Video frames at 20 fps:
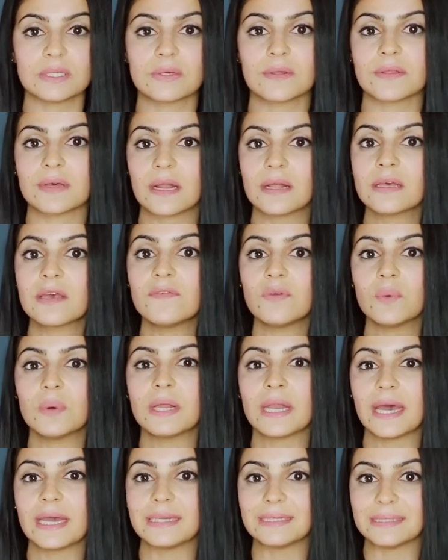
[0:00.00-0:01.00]
So that'll give you
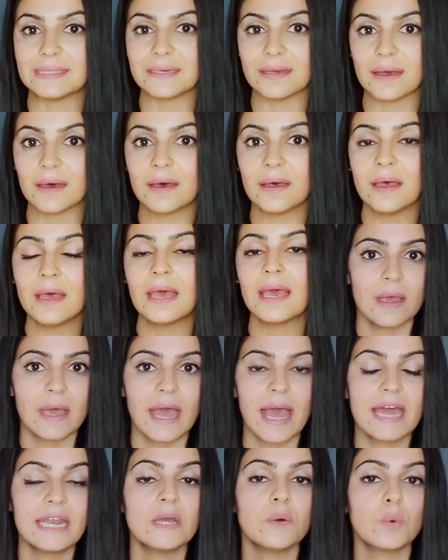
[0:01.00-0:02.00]
an idea,
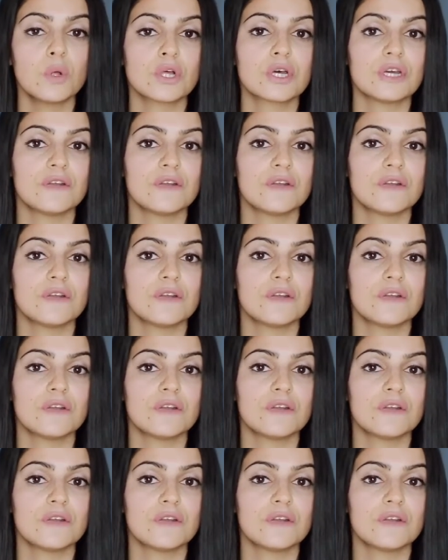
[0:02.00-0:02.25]
and it will